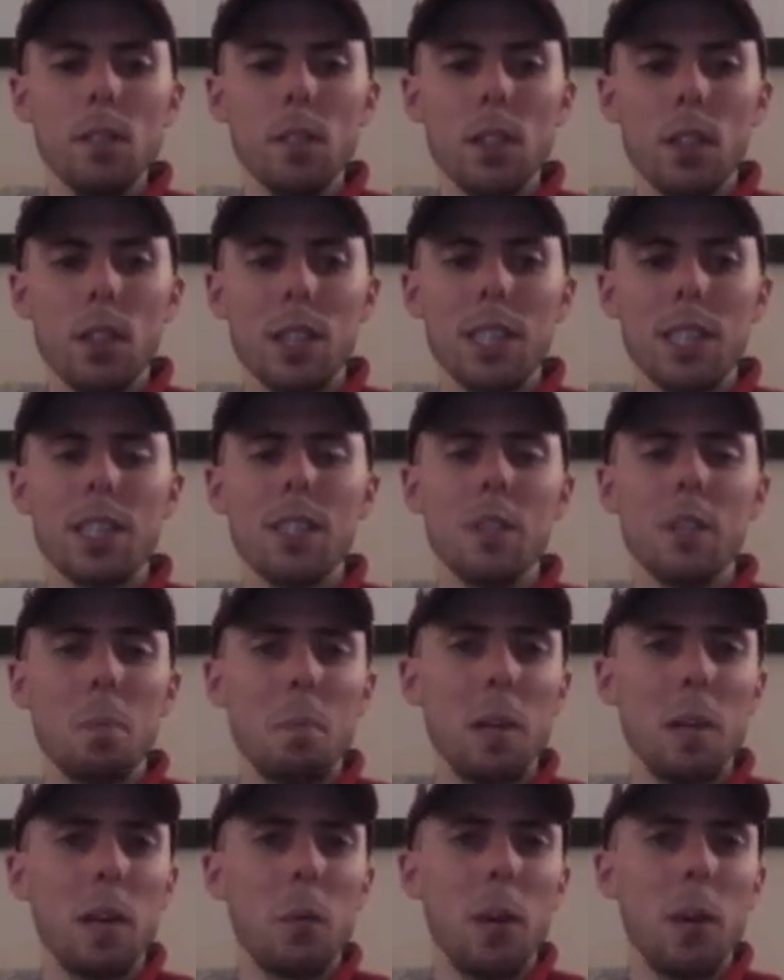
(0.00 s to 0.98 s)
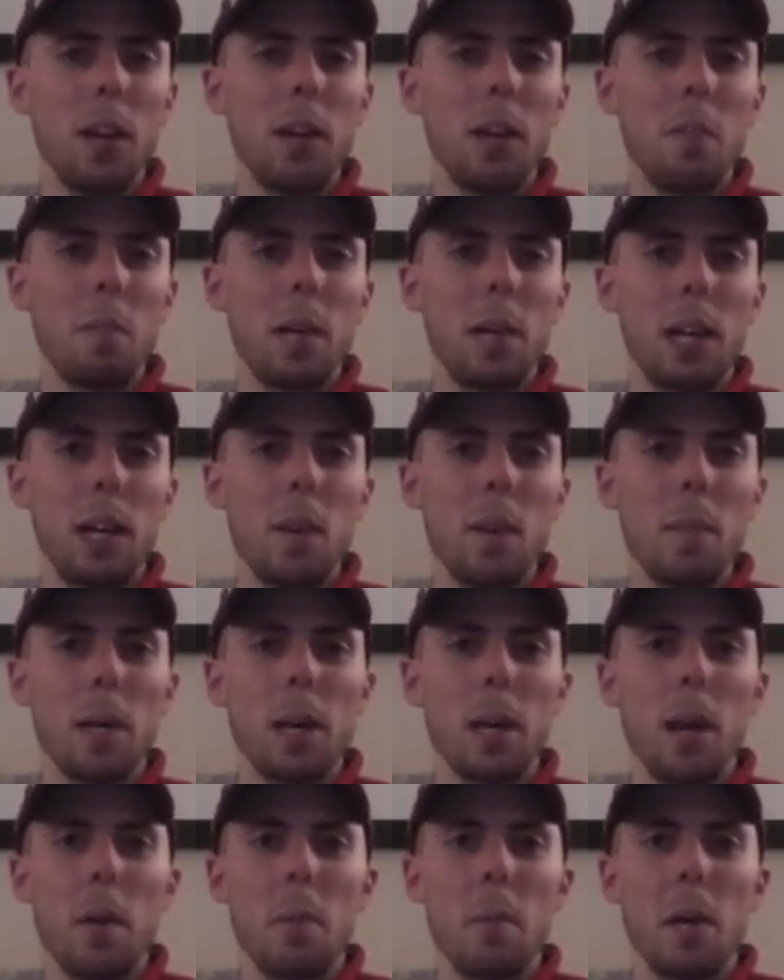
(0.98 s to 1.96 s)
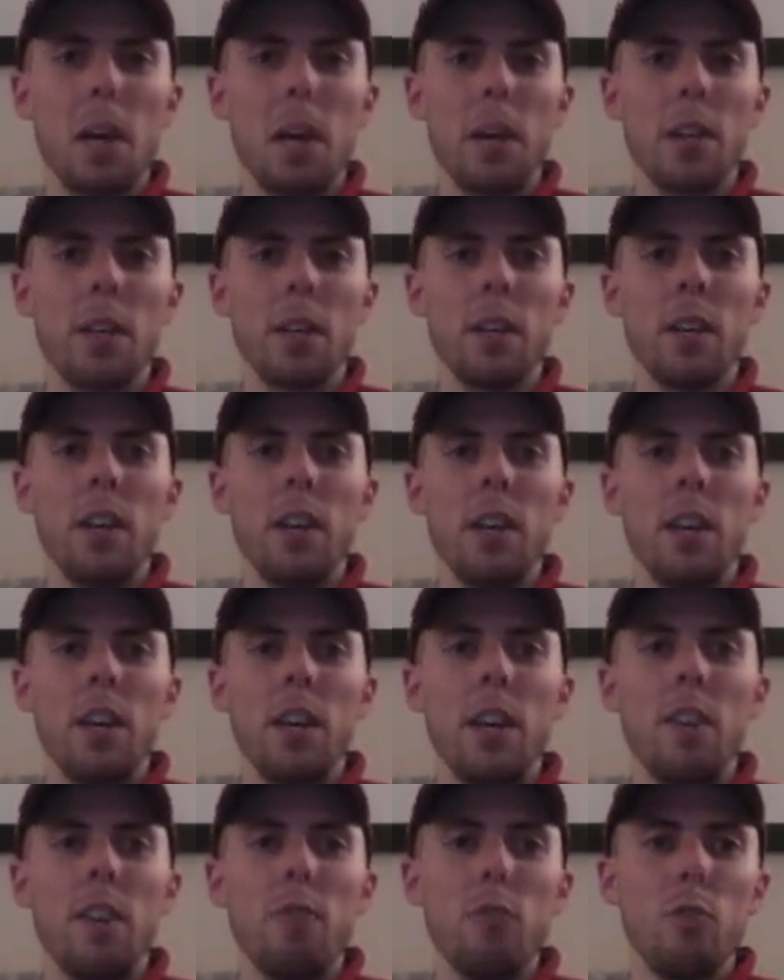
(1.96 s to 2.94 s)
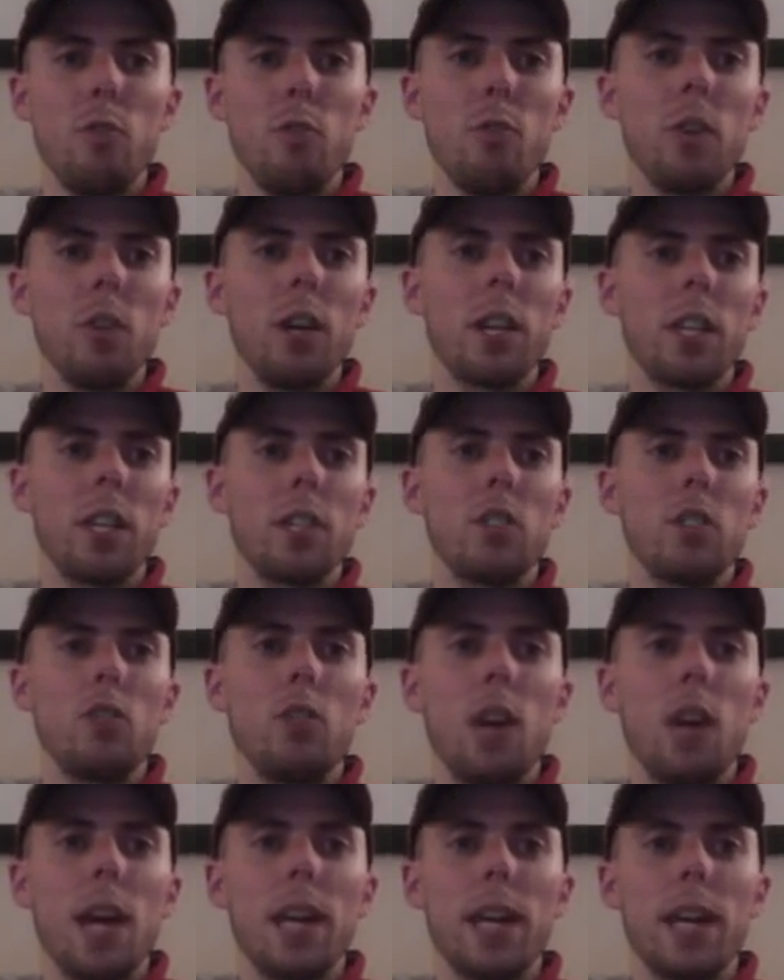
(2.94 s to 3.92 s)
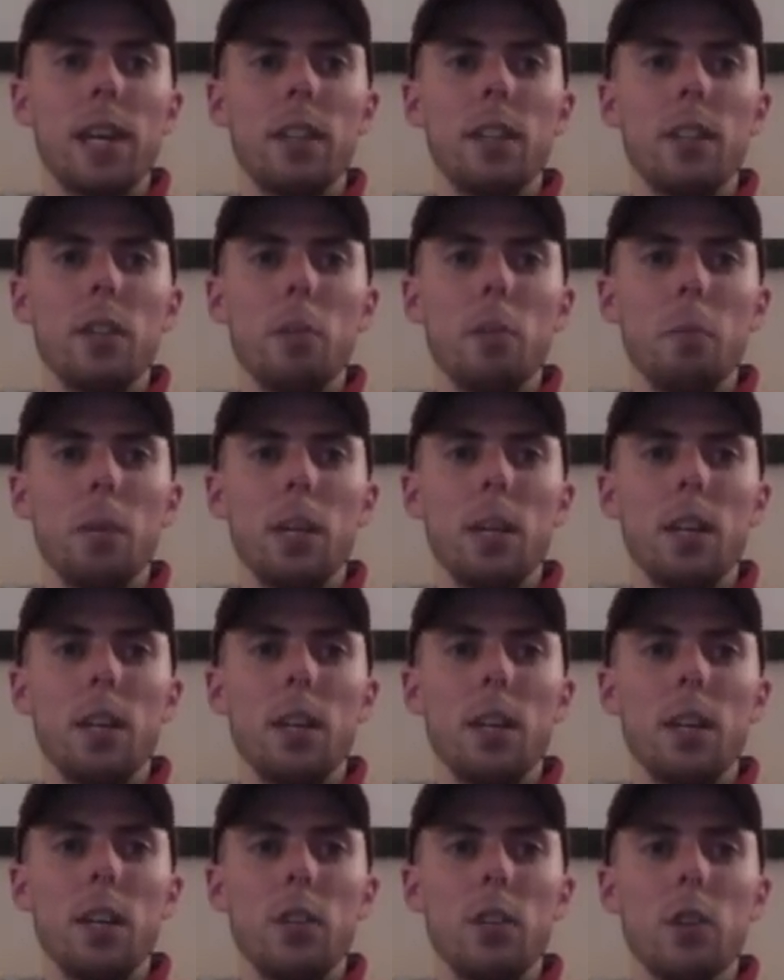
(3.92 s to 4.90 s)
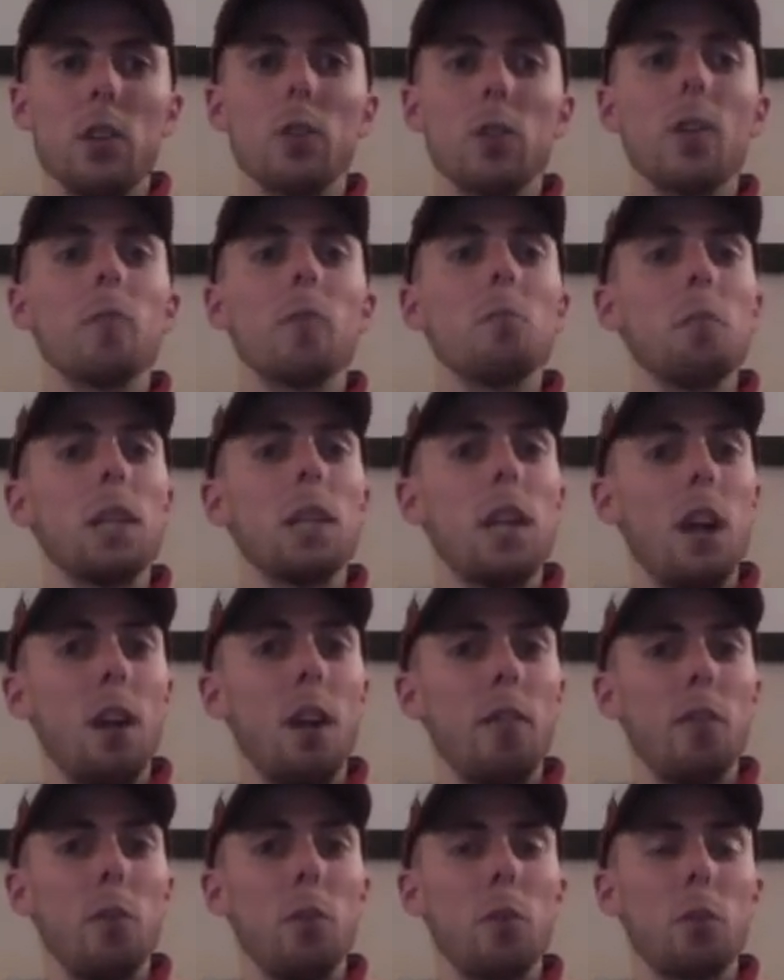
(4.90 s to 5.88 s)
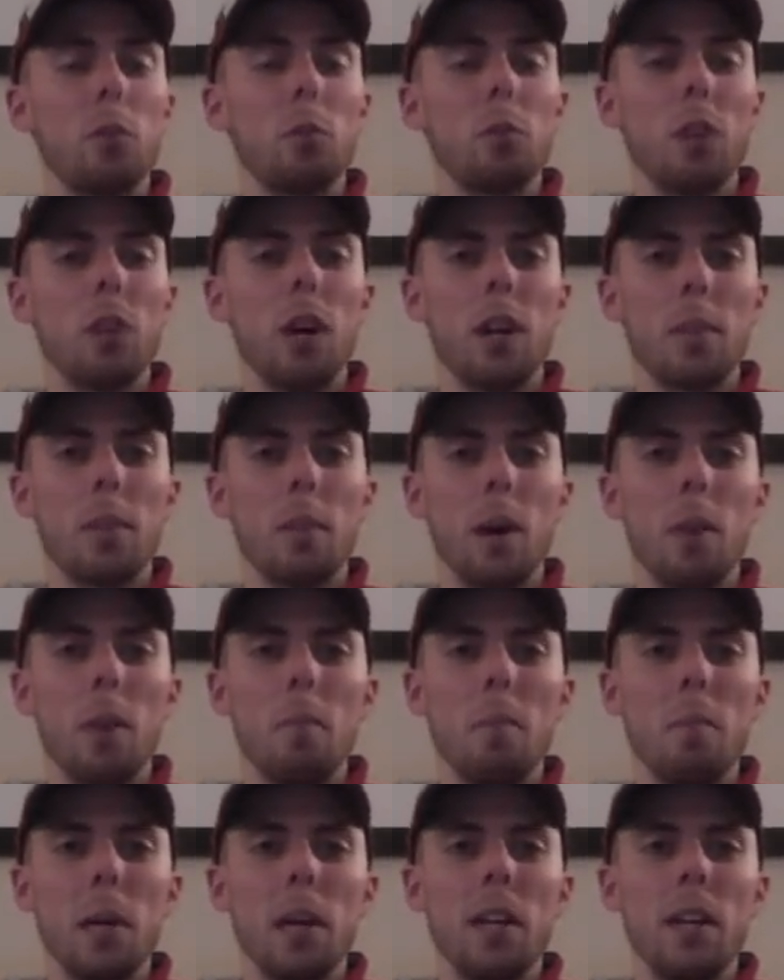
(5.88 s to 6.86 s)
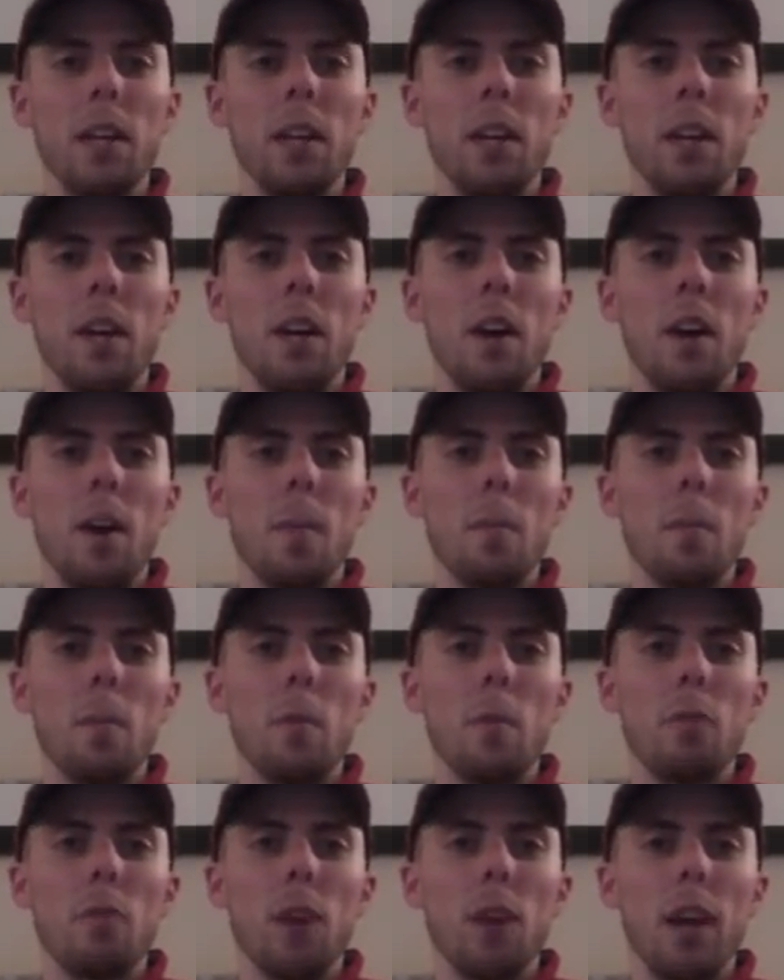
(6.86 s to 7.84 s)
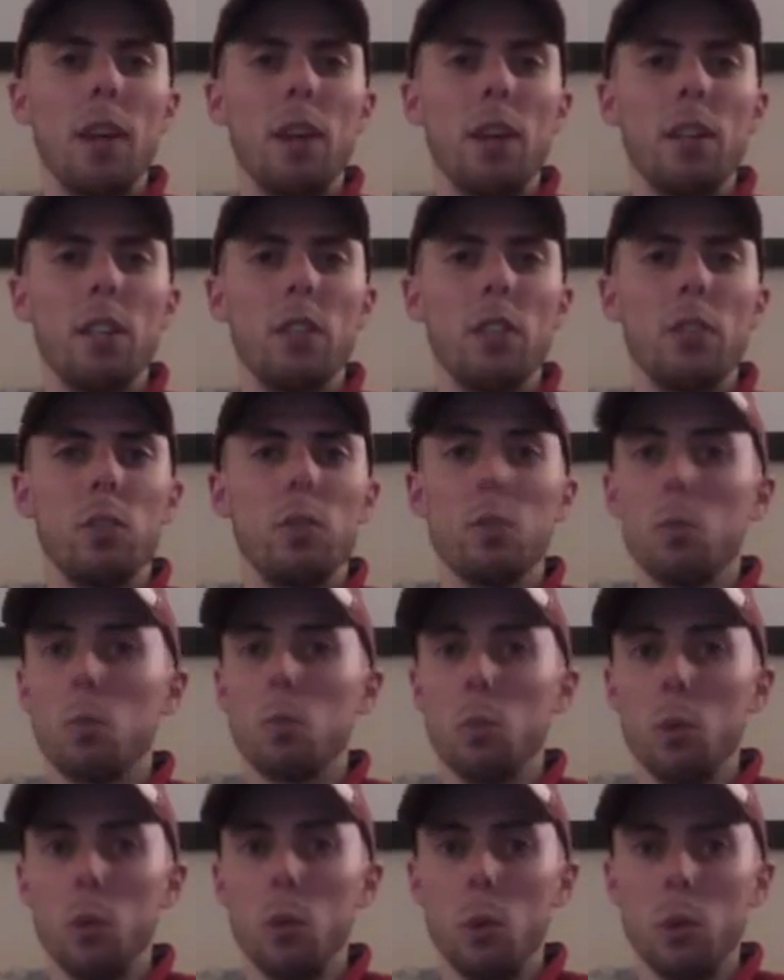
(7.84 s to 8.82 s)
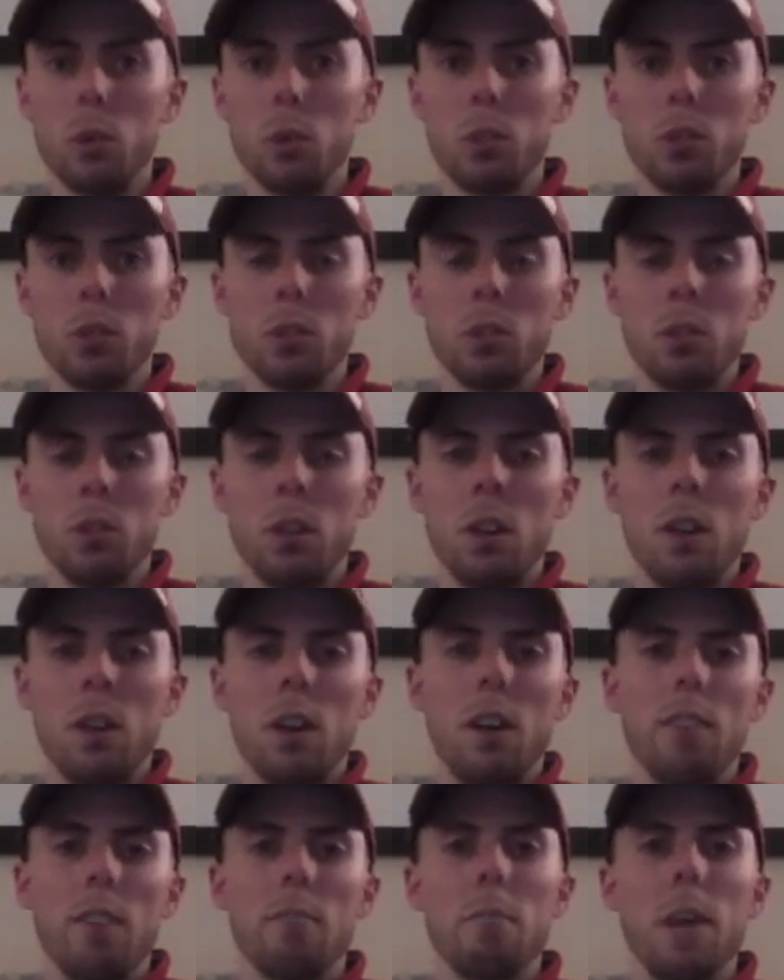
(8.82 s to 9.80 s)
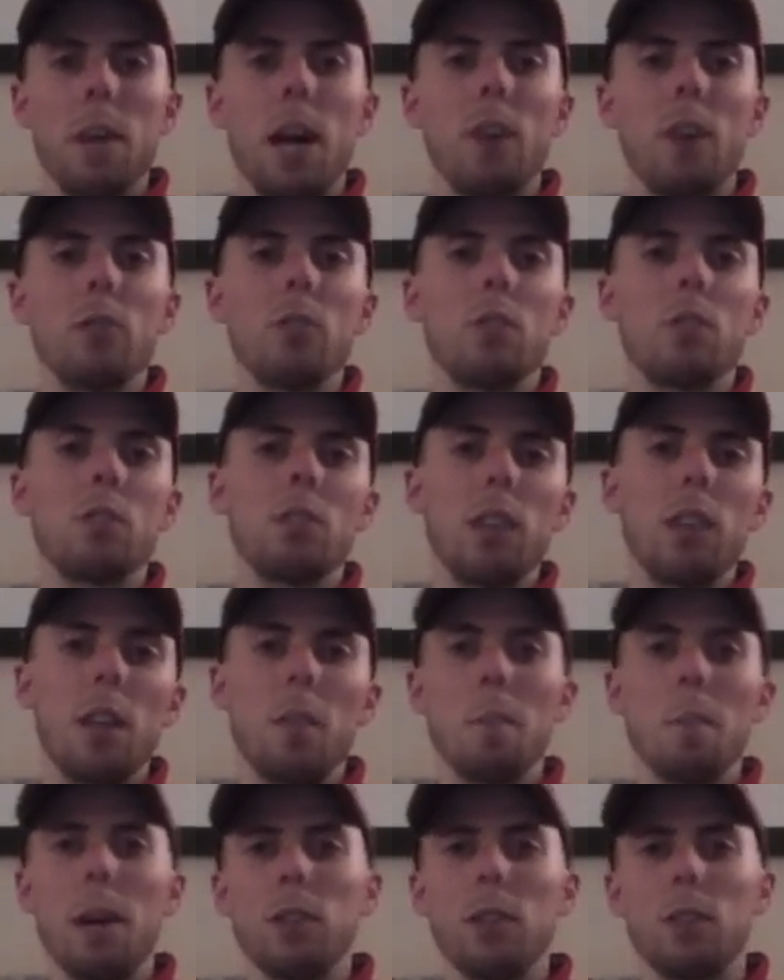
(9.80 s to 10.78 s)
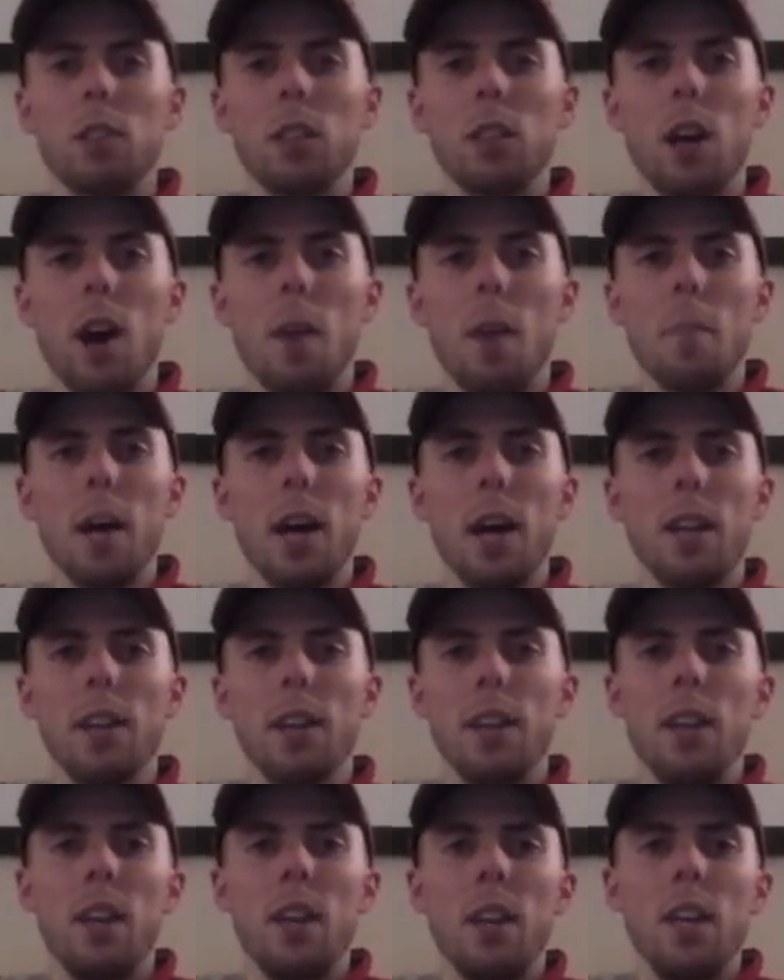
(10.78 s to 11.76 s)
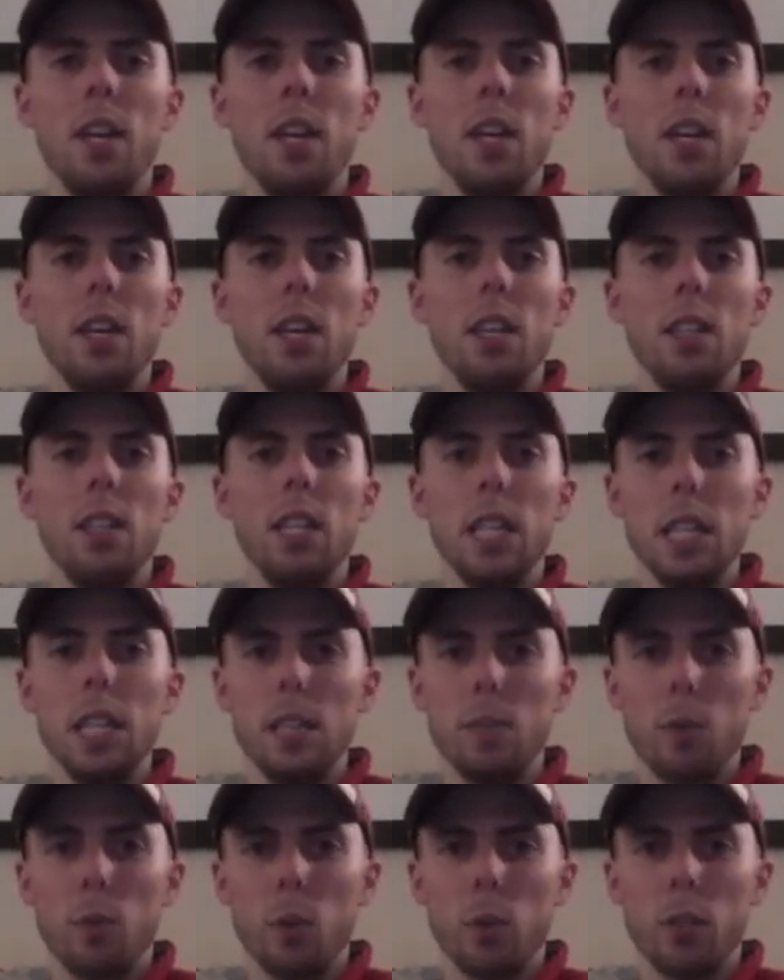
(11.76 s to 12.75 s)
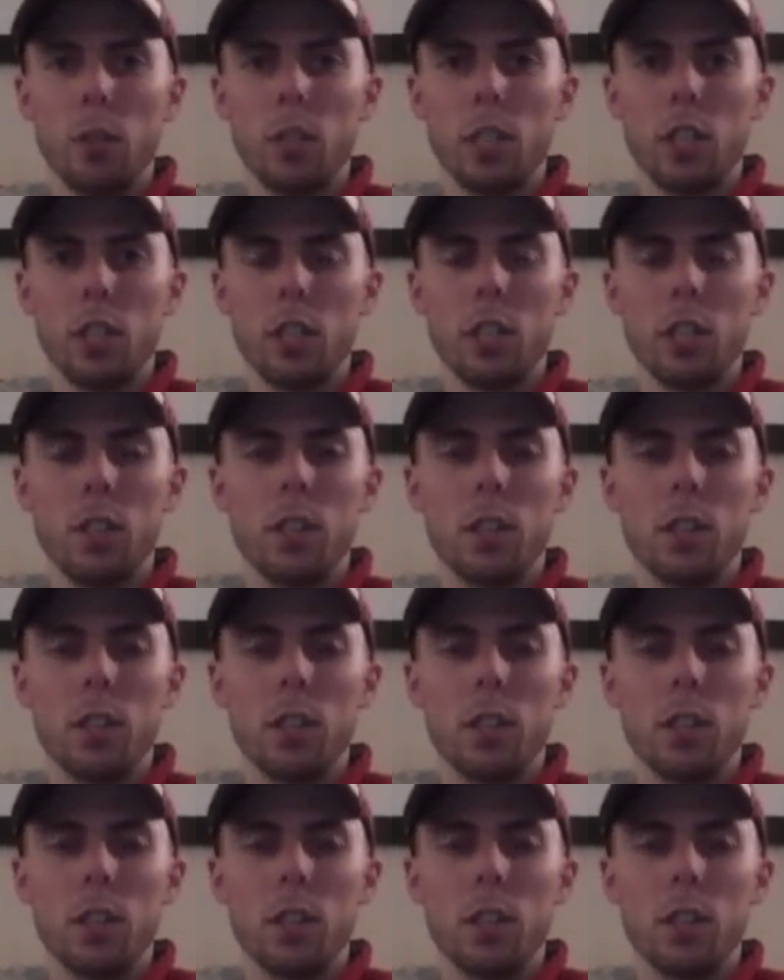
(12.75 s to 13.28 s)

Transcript: this is a big way to pick up a campaign if you feel like it's dragging a little bit. You also have to be careful, which we'll talk about, but I'm going to move right on into the rules of mounts and mounted combat in D&D 4th edition.